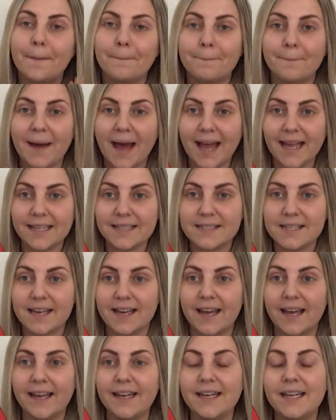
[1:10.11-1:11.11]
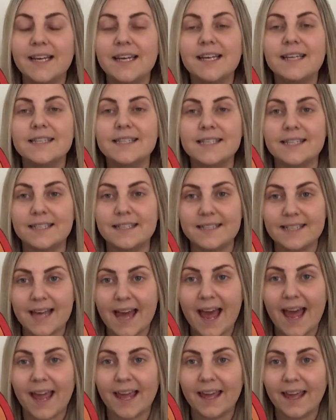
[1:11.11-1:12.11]
My turn,
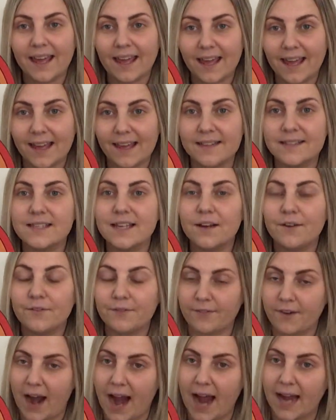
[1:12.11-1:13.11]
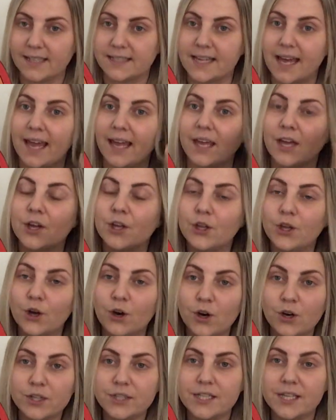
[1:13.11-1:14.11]
today is Friday.
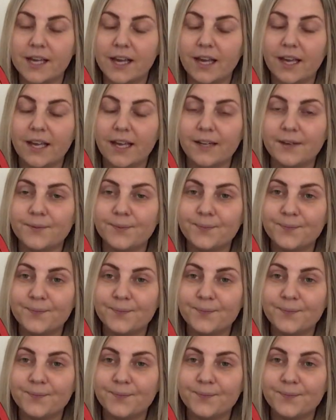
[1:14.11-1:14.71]
Your turn.